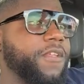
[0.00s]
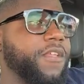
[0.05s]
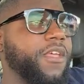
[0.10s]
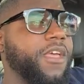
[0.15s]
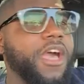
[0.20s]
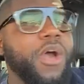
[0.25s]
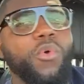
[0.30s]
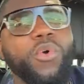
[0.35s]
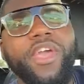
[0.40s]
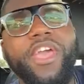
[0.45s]

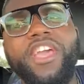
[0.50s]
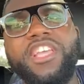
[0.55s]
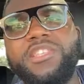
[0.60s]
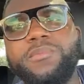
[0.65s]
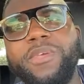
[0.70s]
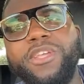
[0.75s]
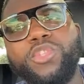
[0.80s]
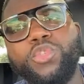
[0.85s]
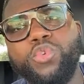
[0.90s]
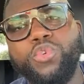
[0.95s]
and we
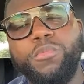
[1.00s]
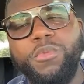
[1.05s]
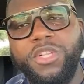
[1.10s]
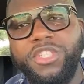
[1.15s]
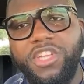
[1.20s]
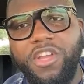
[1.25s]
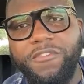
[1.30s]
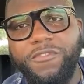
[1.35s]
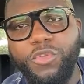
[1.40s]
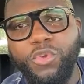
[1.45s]
expect too much
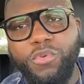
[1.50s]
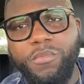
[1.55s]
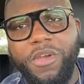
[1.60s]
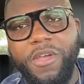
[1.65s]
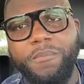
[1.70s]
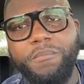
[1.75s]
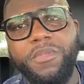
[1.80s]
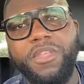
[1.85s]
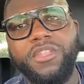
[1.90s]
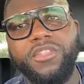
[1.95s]
of
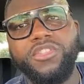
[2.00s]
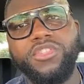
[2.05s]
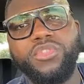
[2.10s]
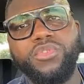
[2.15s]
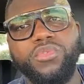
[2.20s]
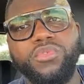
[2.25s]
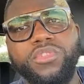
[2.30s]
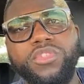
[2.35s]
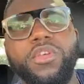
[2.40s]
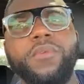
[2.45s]
human beings
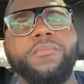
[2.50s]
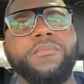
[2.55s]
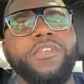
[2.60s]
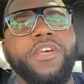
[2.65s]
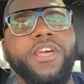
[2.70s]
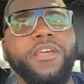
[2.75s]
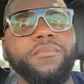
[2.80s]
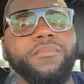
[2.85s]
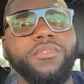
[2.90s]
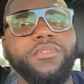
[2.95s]
too
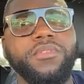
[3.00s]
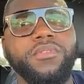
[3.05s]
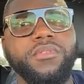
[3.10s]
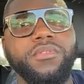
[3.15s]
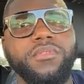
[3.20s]
sometimes.